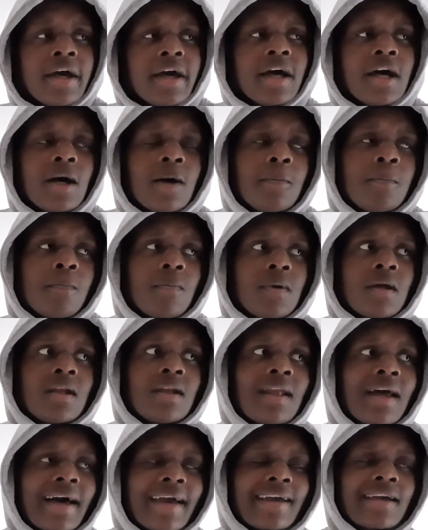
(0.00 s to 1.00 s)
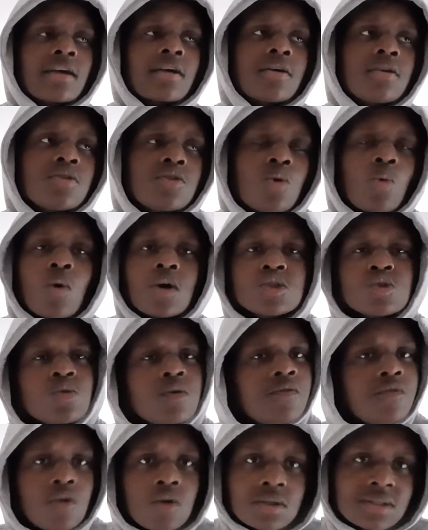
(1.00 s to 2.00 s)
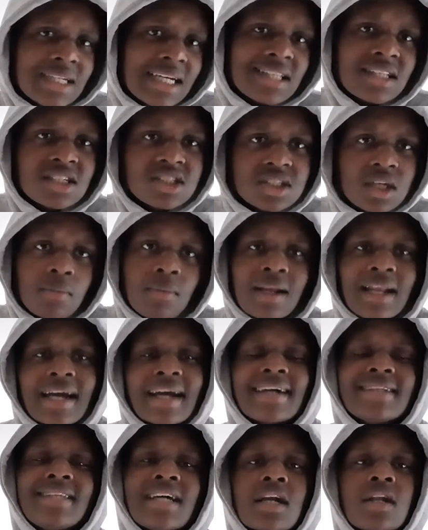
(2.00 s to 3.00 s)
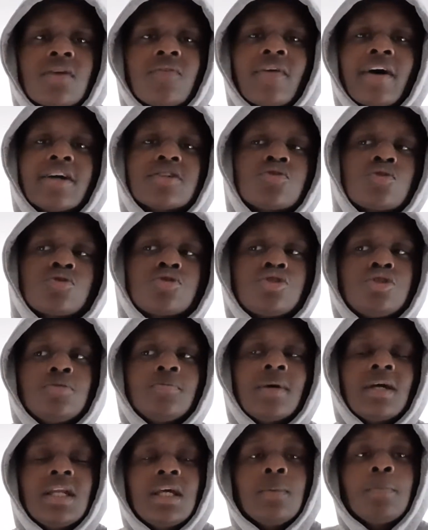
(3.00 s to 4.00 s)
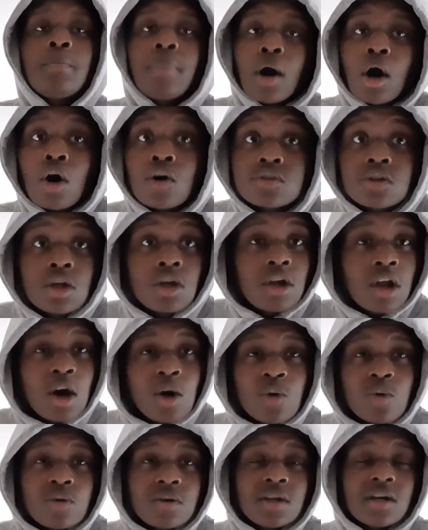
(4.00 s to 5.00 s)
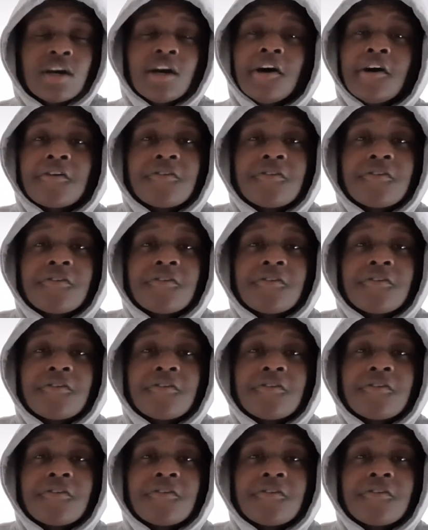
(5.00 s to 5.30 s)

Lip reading: Like the ones we've looked at this summer, like a Declan Rice or Tchouameni, but on a loan,